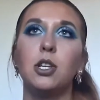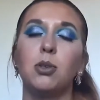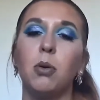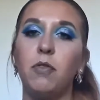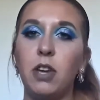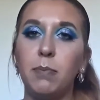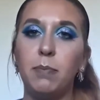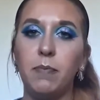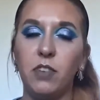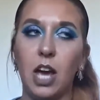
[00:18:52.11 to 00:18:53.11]
So a
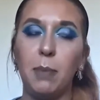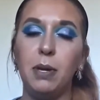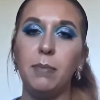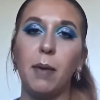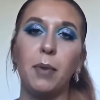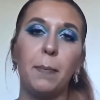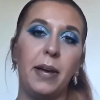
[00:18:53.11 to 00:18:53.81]
VIP member,